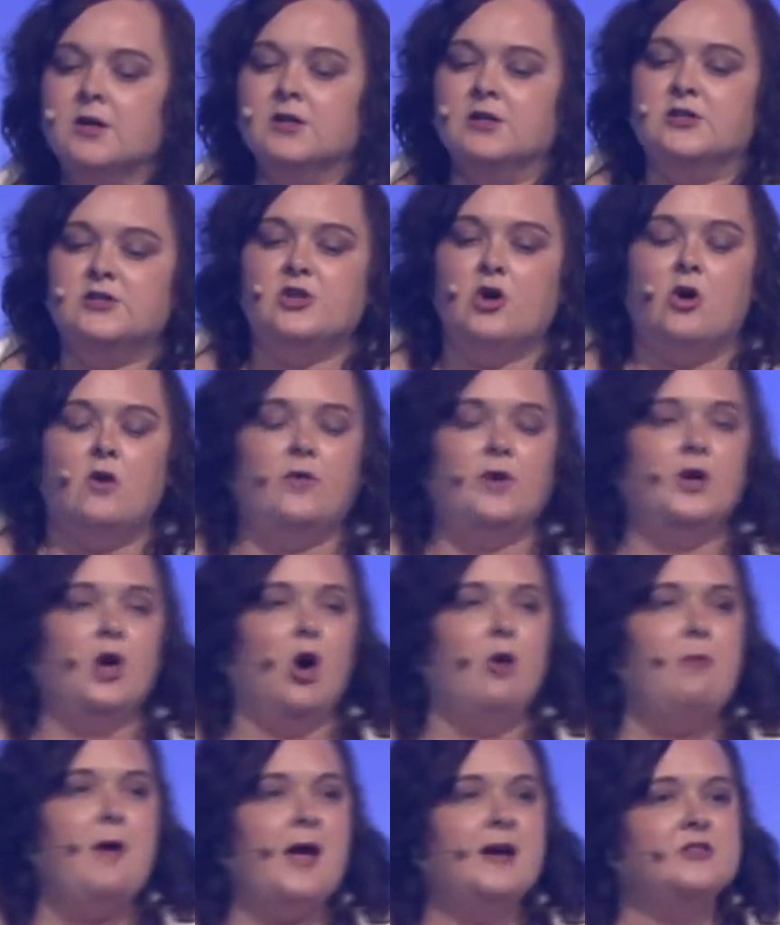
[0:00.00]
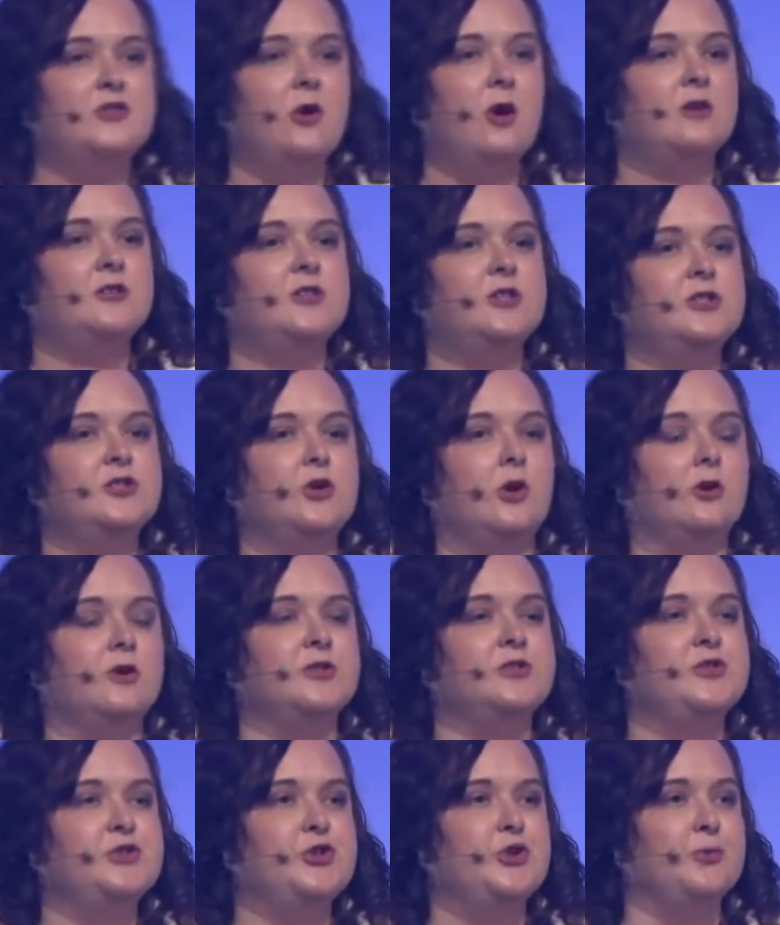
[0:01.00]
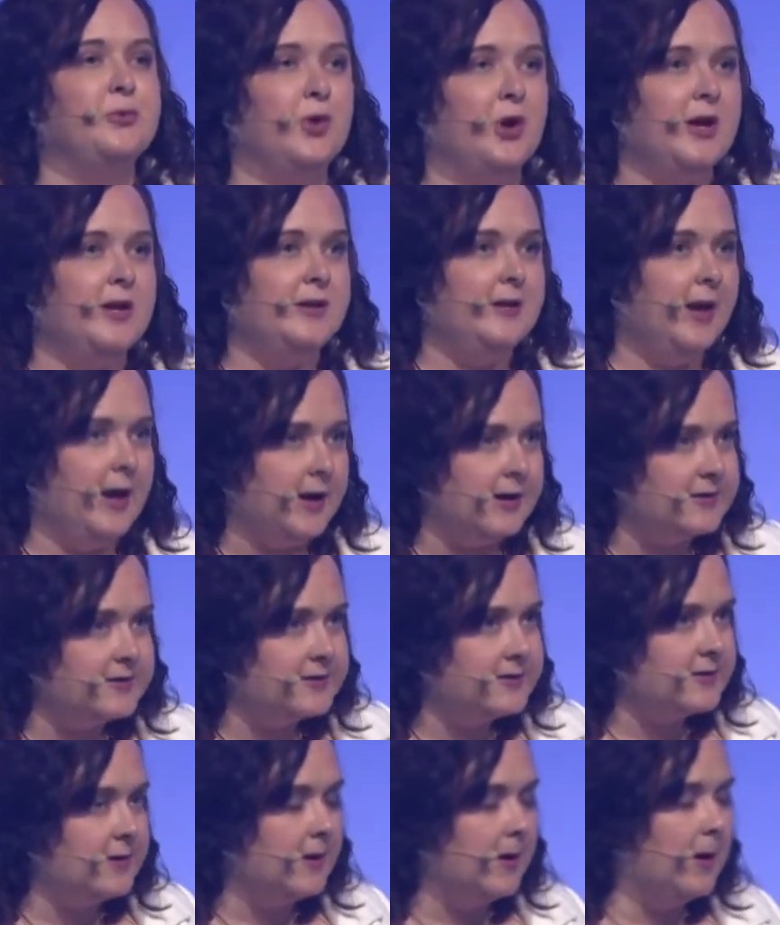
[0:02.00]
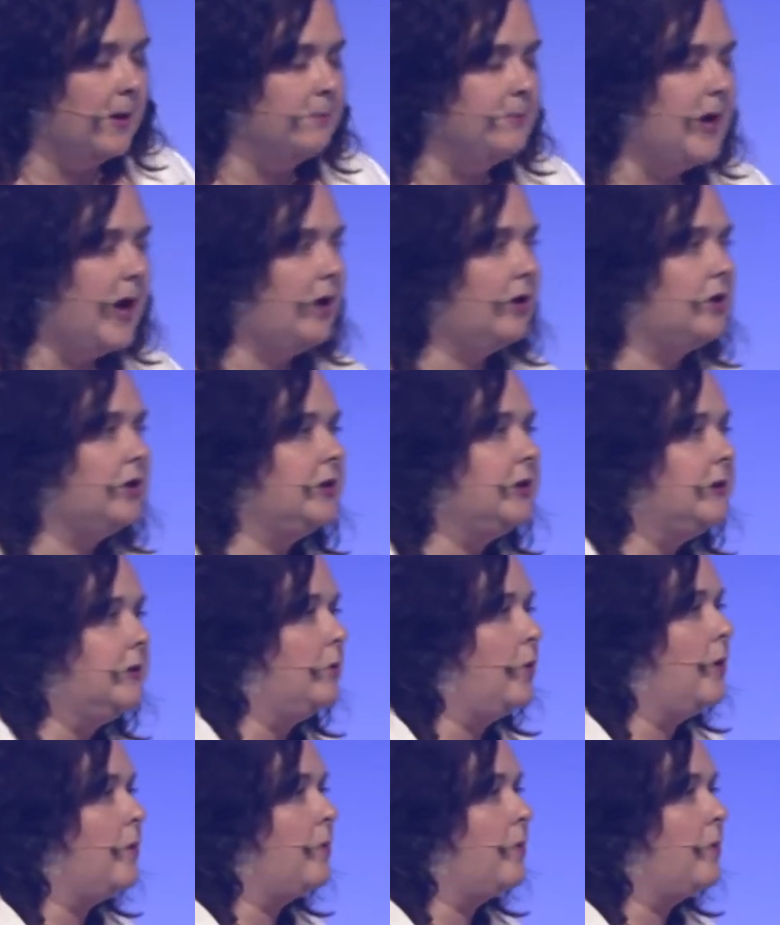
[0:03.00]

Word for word: So if we go back to our digital consumer index, um, not only do we